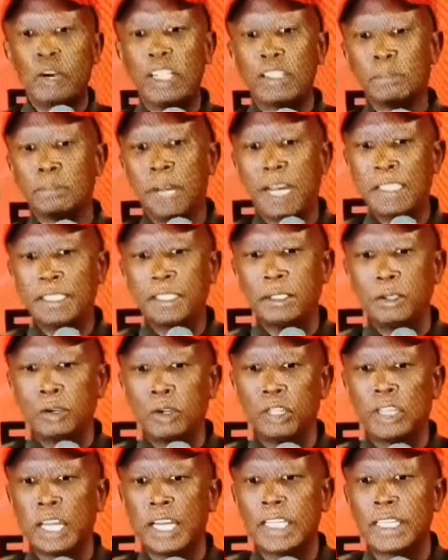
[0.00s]
It was
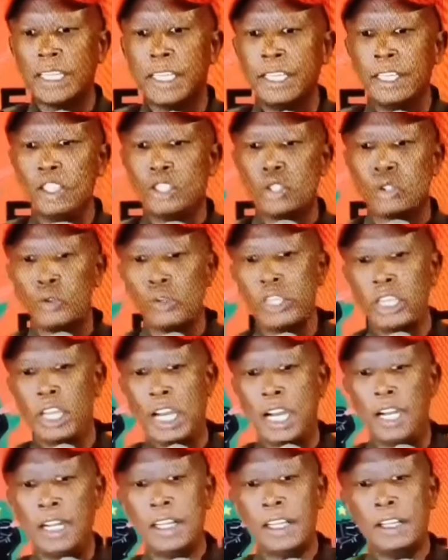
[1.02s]
Martin Luther King
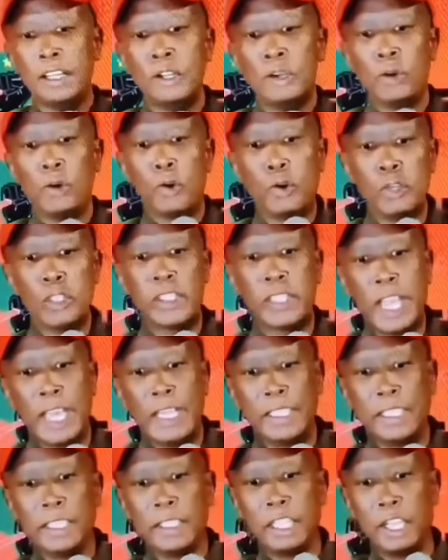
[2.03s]
Jr. who
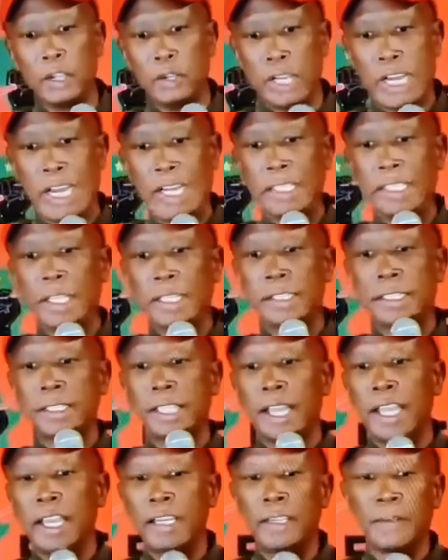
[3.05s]
said in the United
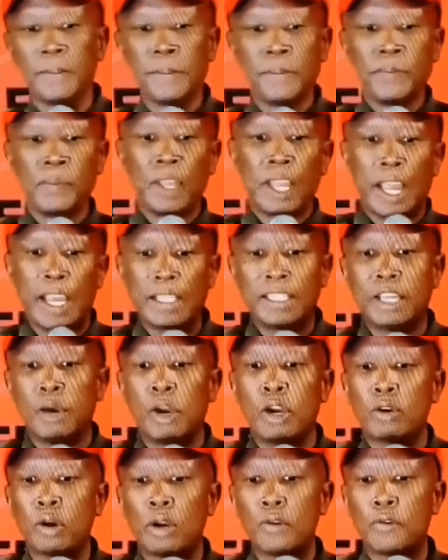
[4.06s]
States as
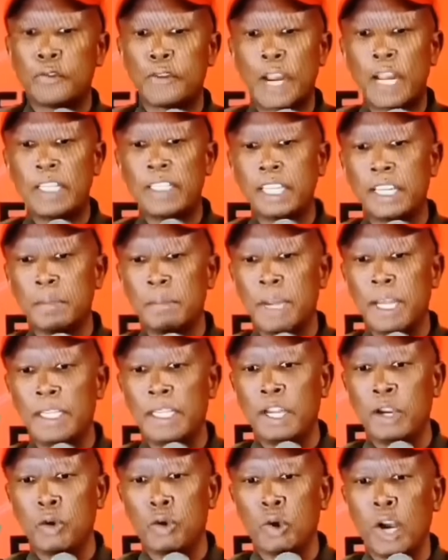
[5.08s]
they were confronted
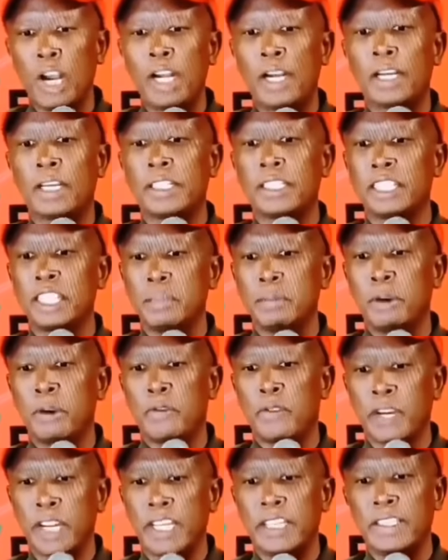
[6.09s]
by the cruel regime
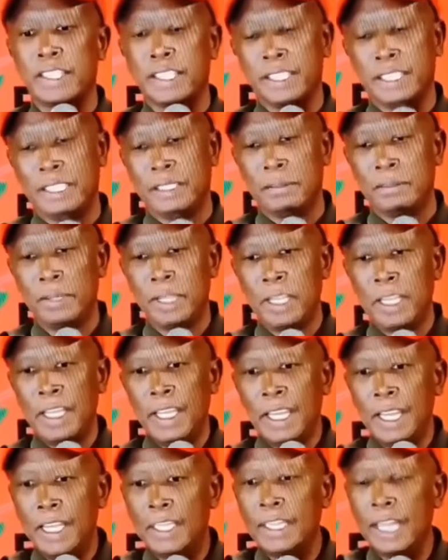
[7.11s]
of racism
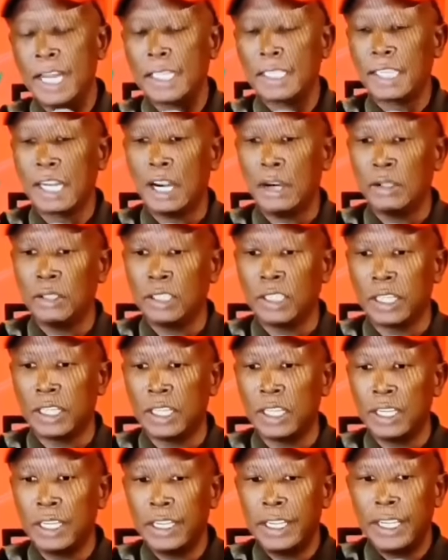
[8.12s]
in that
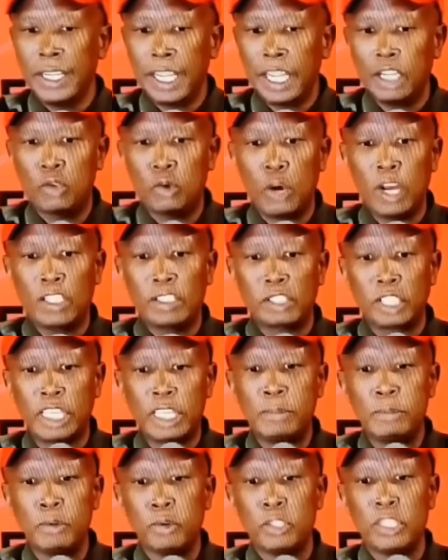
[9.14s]
country. It was
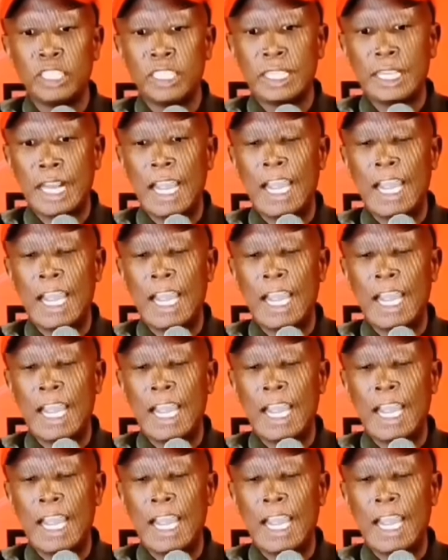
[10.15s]
him who